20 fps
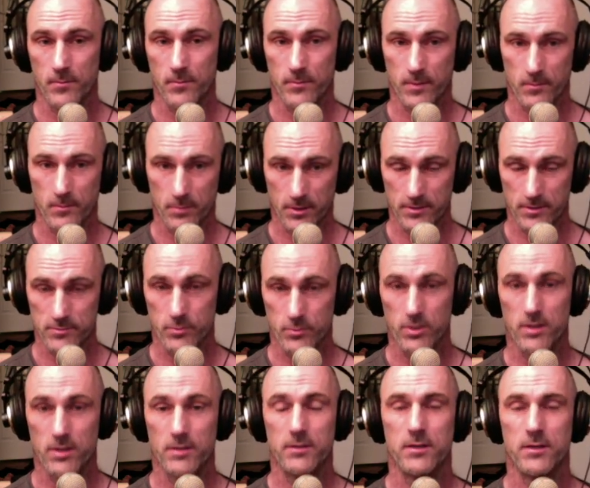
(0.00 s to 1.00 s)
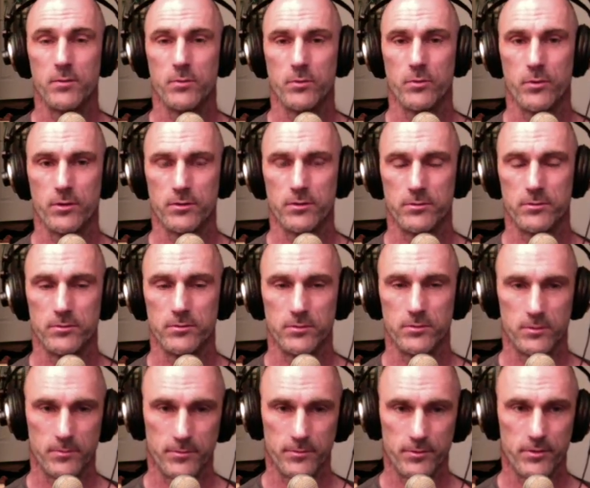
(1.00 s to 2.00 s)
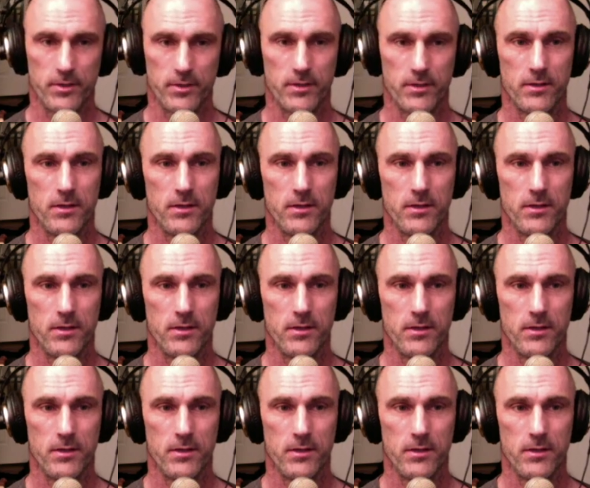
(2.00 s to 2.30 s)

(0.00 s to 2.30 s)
plus 1, and we're going to loop through it.